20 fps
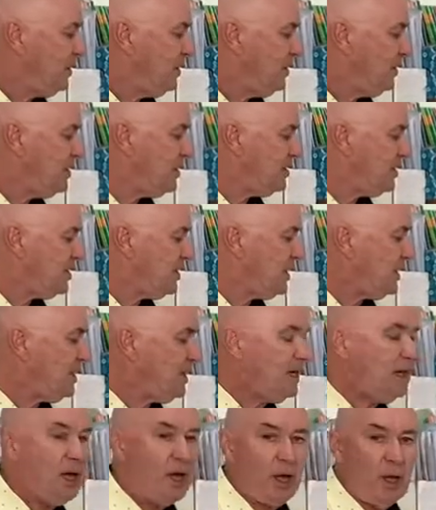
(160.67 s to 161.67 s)
and
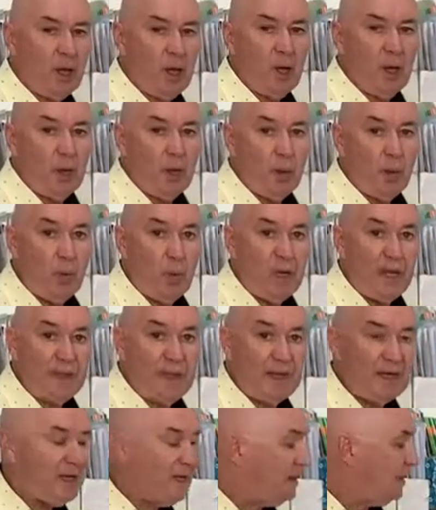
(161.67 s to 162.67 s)
say where
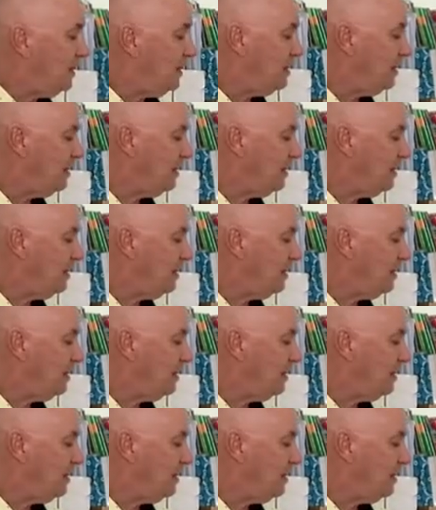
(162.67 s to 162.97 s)
they are.